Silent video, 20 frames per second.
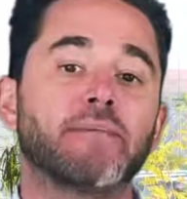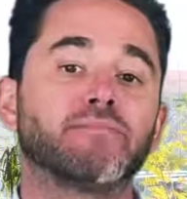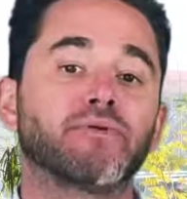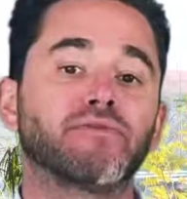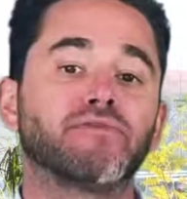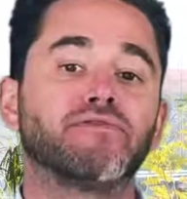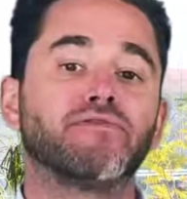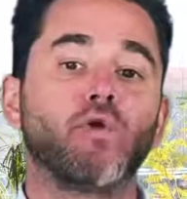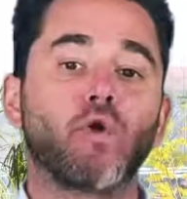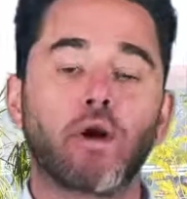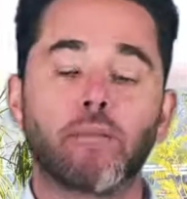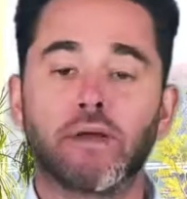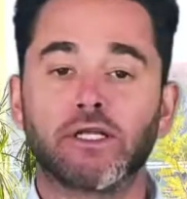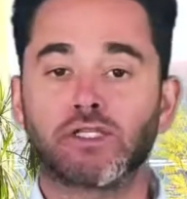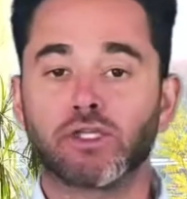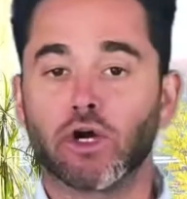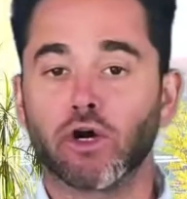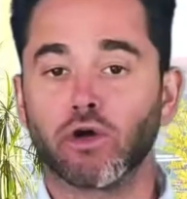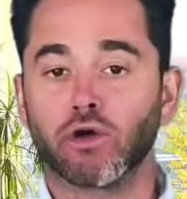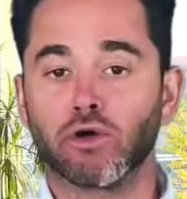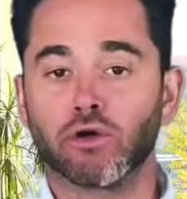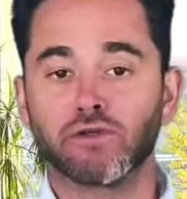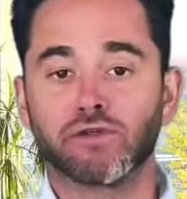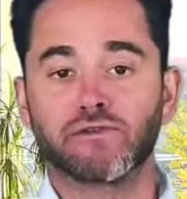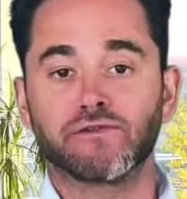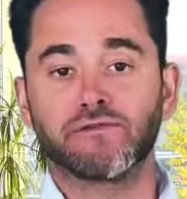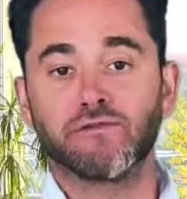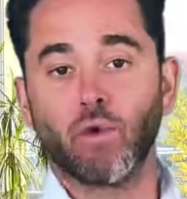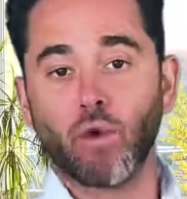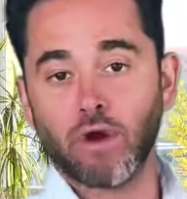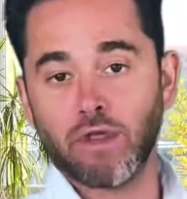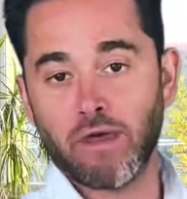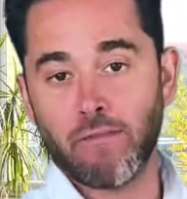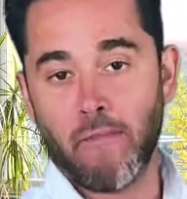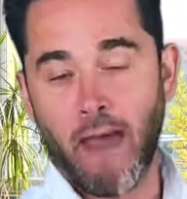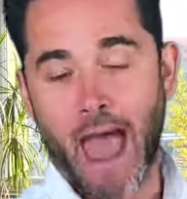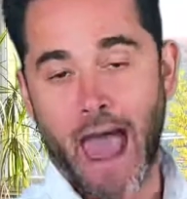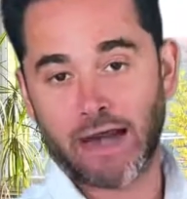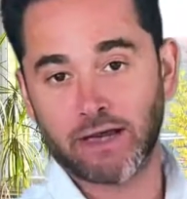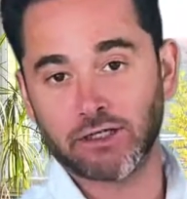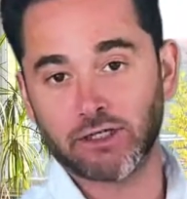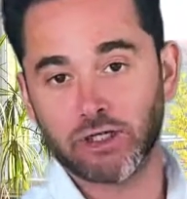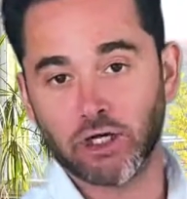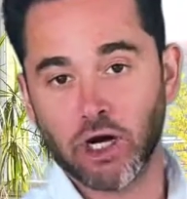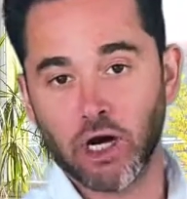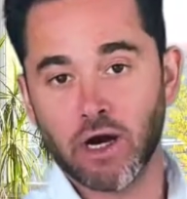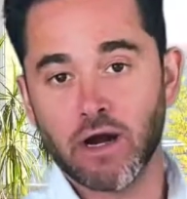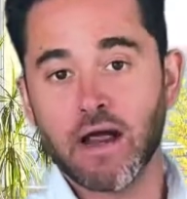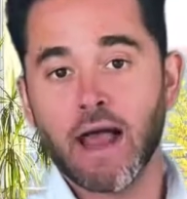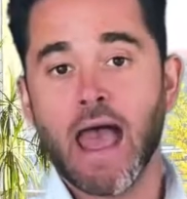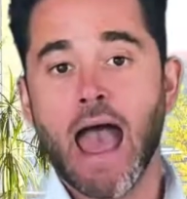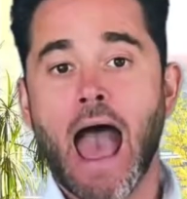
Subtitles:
performance hurdles for the manager,